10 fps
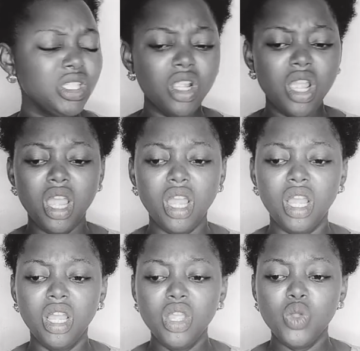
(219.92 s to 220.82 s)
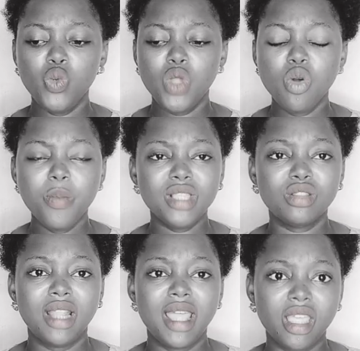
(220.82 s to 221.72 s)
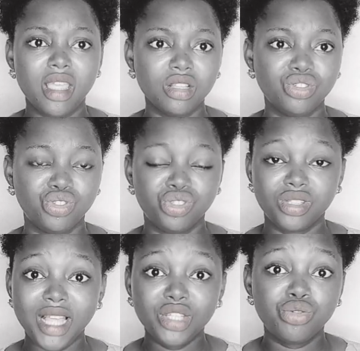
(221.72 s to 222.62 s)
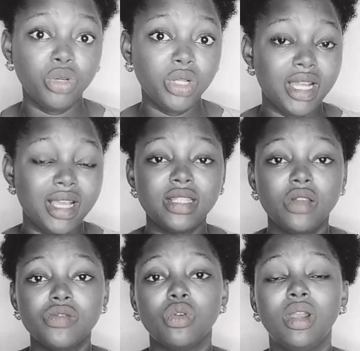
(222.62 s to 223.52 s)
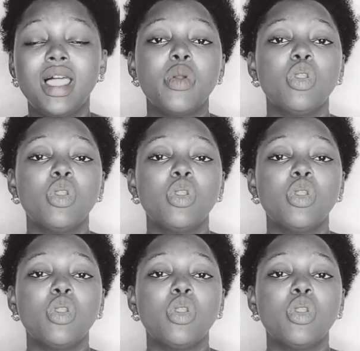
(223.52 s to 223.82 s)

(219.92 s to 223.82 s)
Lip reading: We are not meant to like start trolling ourselves online.